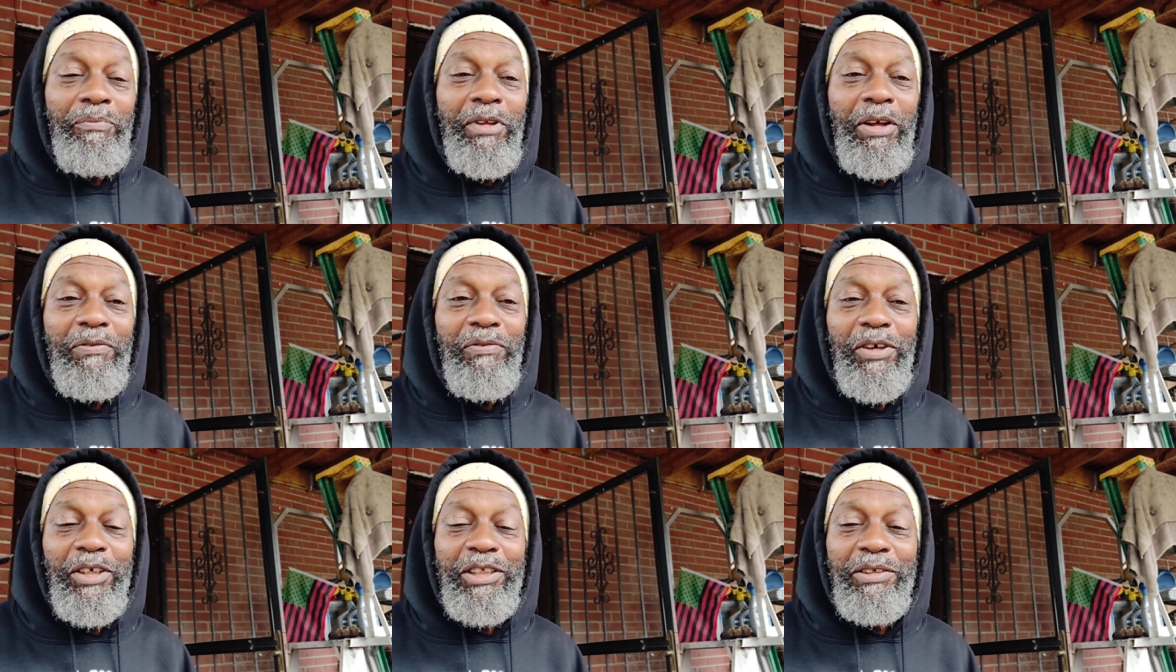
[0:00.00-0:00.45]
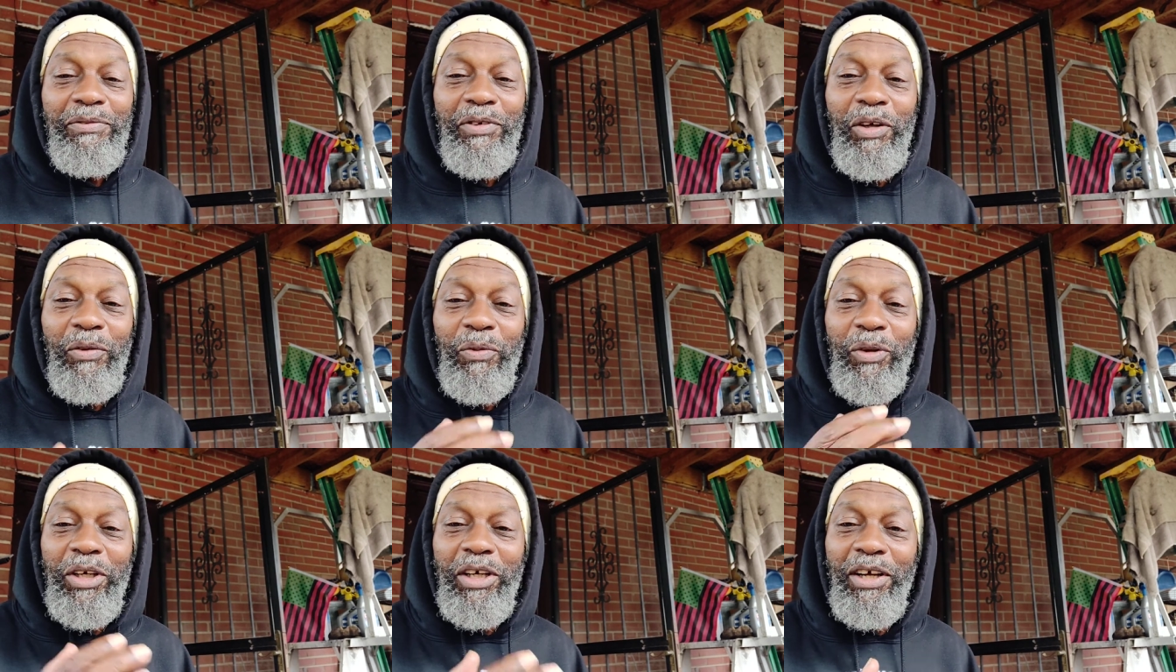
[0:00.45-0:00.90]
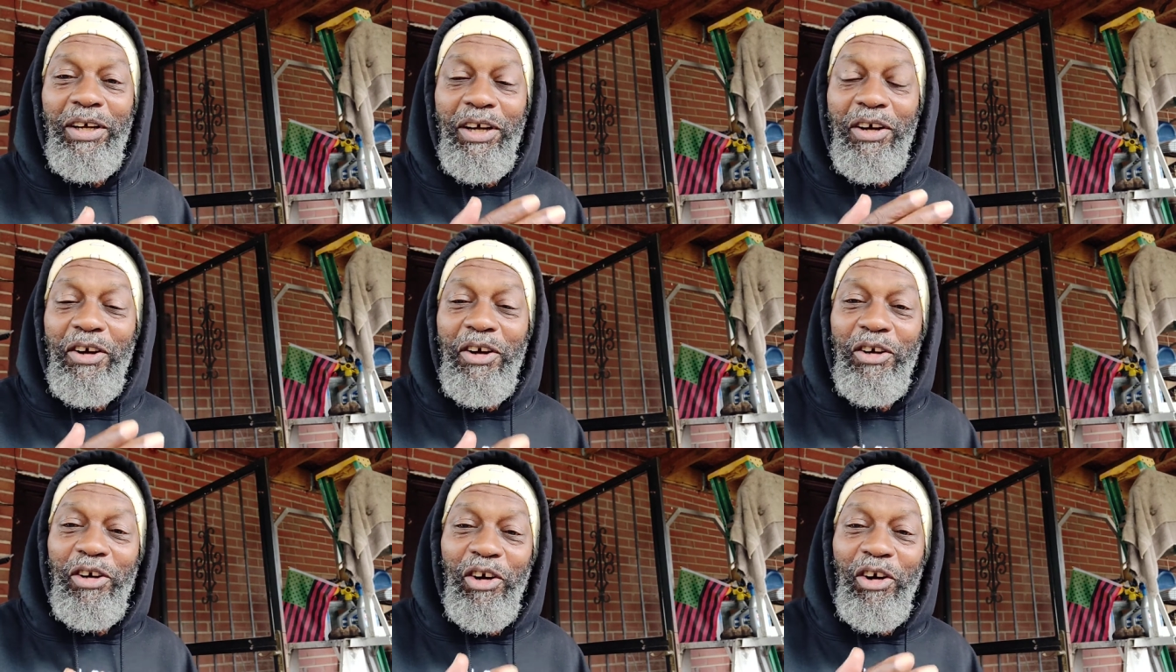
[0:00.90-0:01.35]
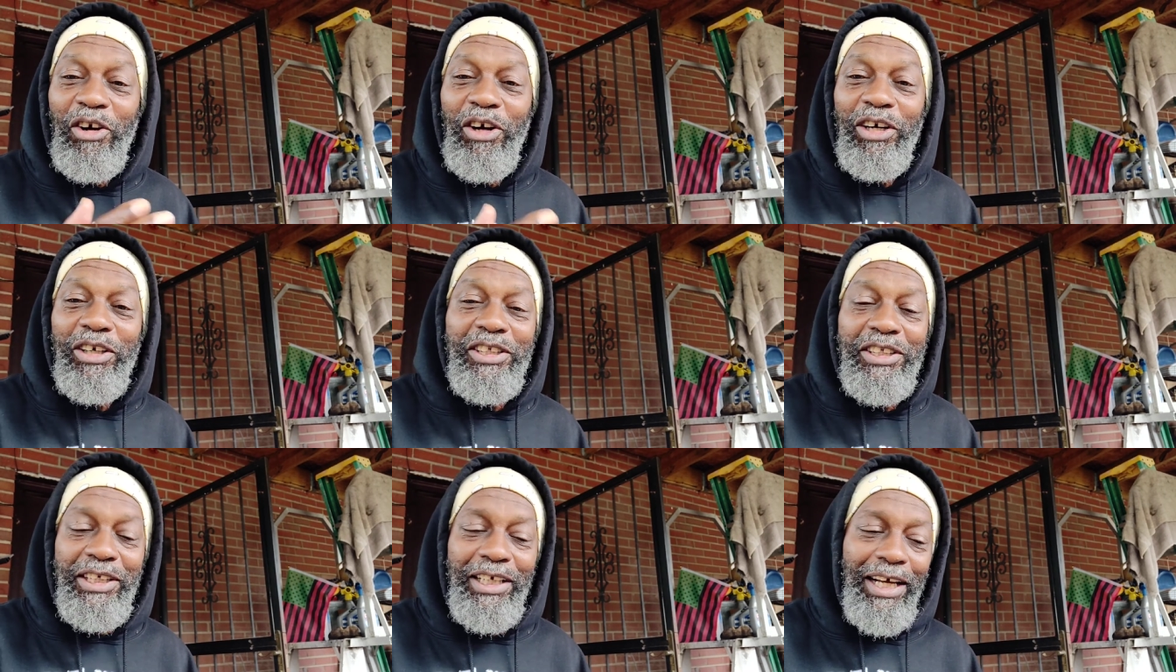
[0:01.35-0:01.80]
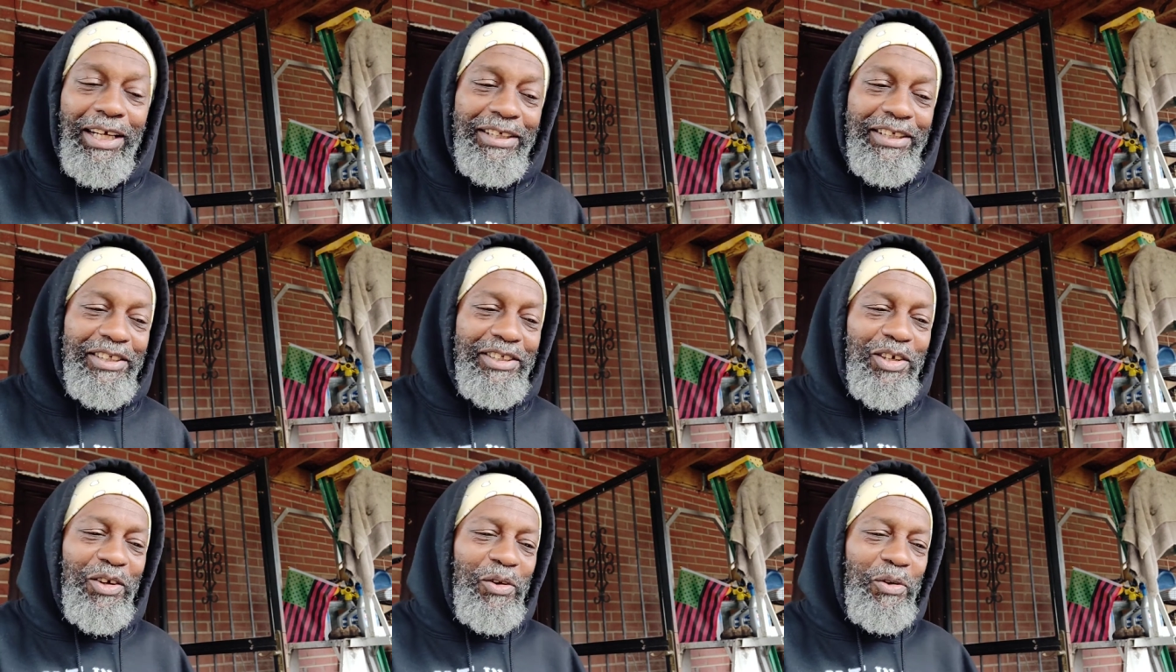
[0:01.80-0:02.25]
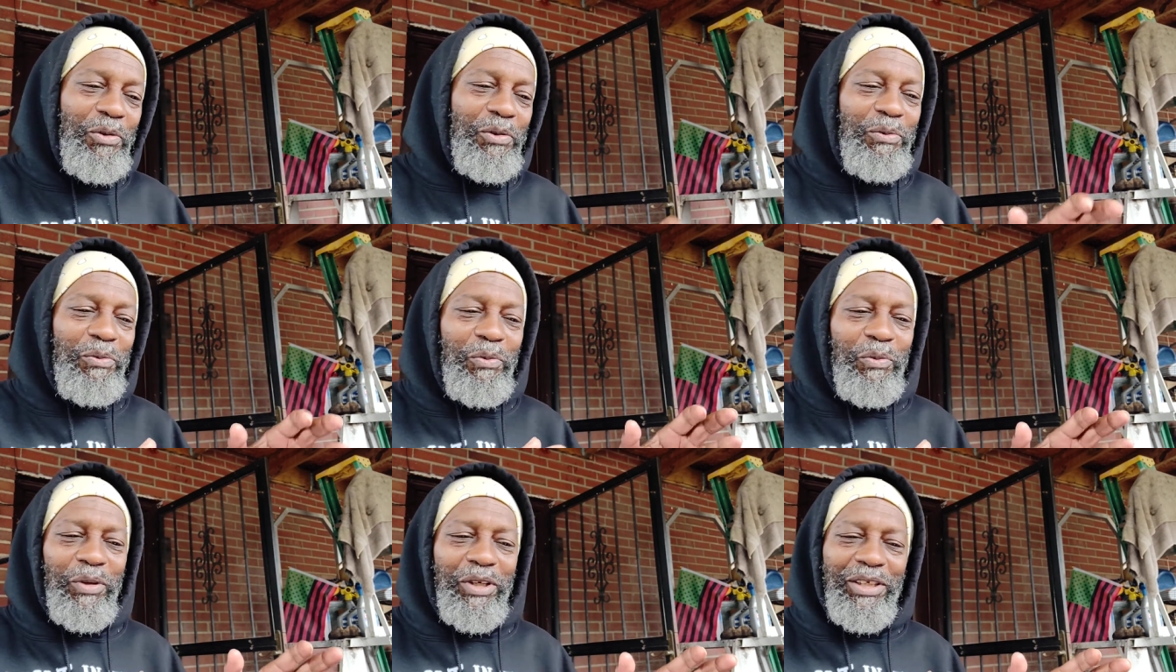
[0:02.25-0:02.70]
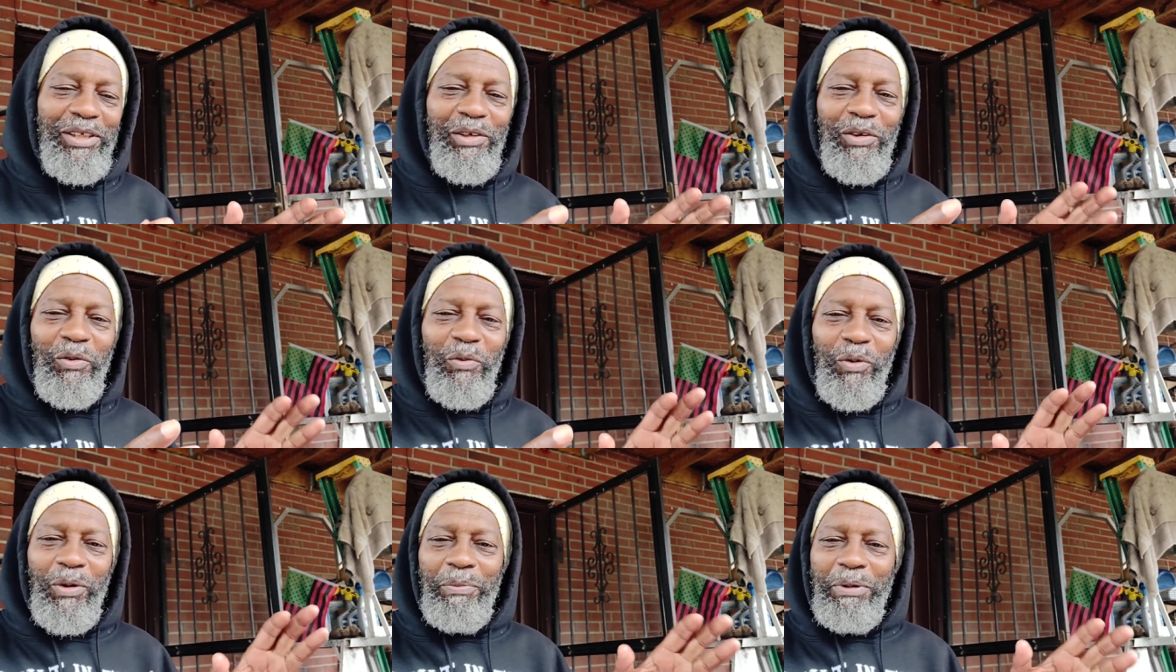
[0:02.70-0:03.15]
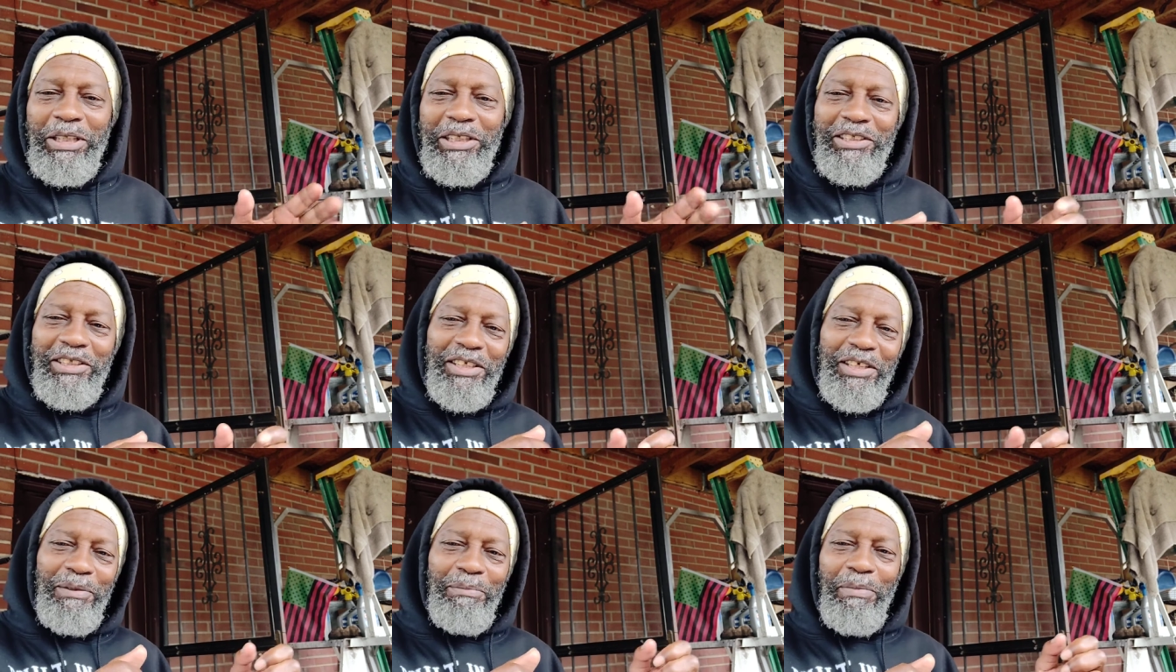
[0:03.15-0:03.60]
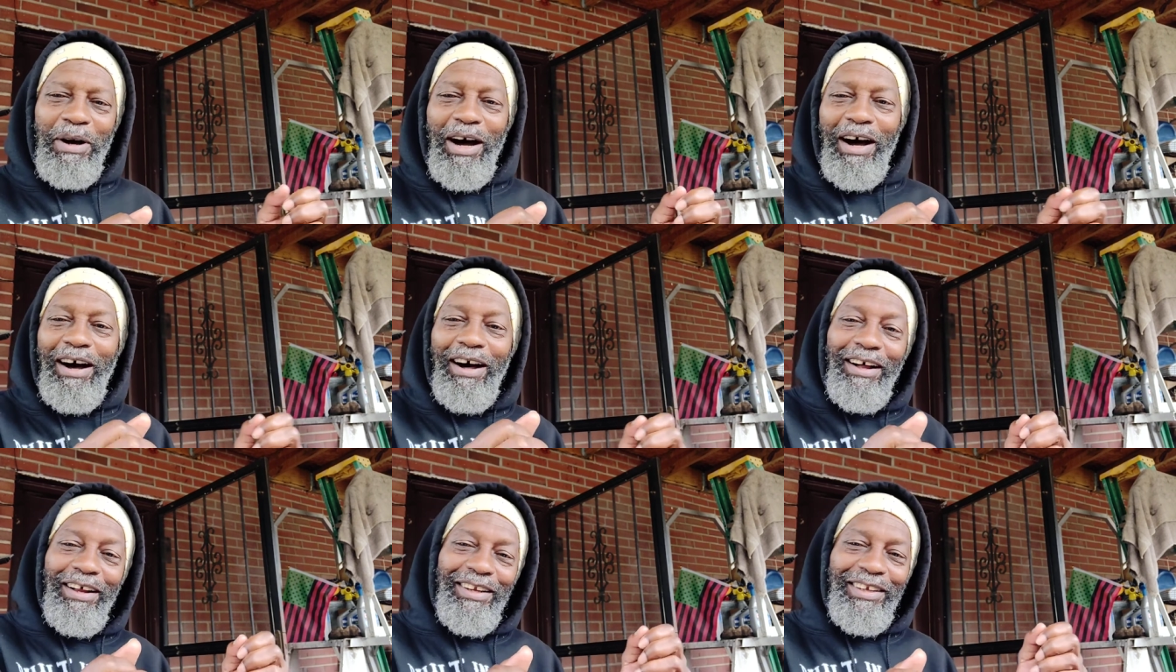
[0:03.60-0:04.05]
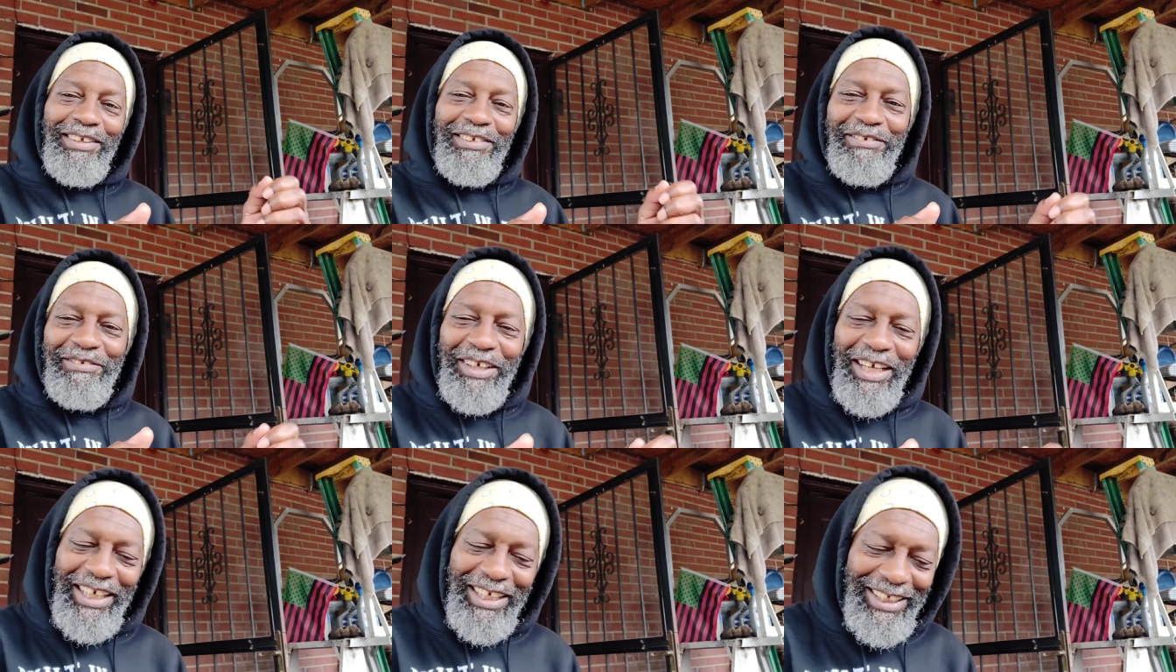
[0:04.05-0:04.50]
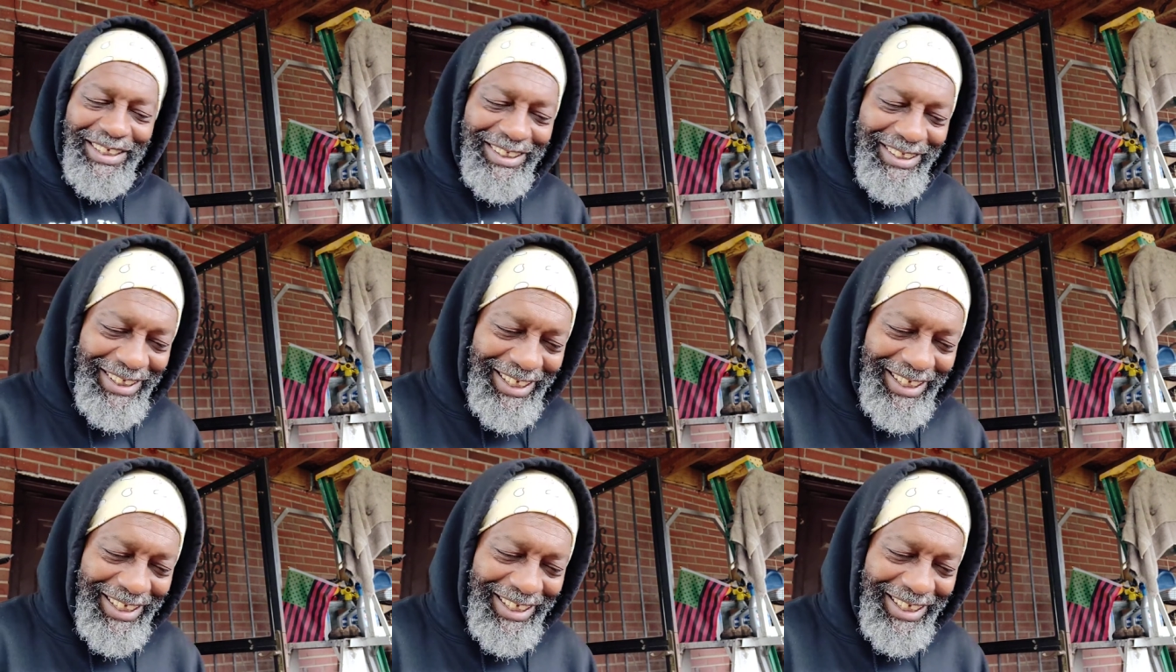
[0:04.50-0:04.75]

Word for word: first of all, one of her, her girl, she had this whole little women's cabal, right?